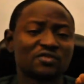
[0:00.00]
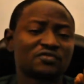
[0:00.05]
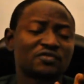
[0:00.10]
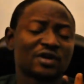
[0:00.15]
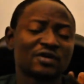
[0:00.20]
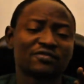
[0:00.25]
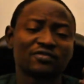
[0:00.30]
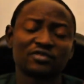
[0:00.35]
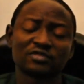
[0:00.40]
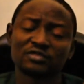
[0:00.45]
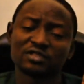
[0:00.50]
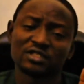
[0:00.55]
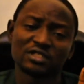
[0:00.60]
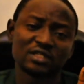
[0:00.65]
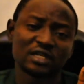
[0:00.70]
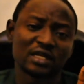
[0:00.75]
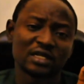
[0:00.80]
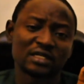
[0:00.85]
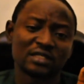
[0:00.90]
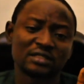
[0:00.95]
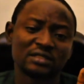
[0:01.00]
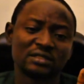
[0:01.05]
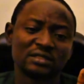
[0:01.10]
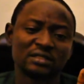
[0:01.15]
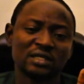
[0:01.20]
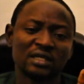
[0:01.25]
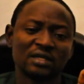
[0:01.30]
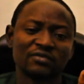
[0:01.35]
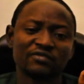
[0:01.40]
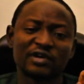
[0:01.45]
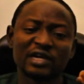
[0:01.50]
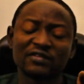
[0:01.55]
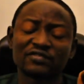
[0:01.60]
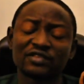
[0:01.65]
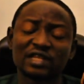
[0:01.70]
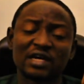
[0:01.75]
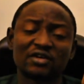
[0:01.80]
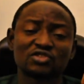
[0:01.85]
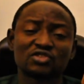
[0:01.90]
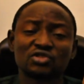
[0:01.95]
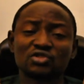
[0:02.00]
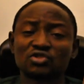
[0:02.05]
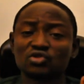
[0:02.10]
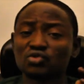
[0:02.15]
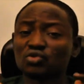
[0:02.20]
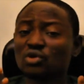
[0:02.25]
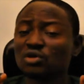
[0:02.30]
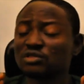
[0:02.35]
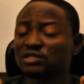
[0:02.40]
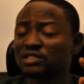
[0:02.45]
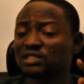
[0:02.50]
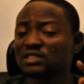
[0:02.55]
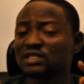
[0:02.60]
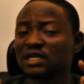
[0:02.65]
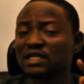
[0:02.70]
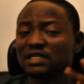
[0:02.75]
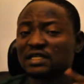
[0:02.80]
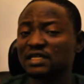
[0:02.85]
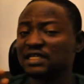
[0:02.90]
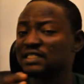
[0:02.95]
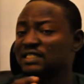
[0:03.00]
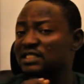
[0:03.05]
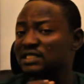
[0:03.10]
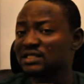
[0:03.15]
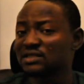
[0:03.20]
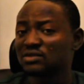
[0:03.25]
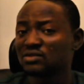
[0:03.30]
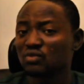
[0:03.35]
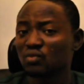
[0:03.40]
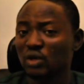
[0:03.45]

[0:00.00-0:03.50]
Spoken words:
5280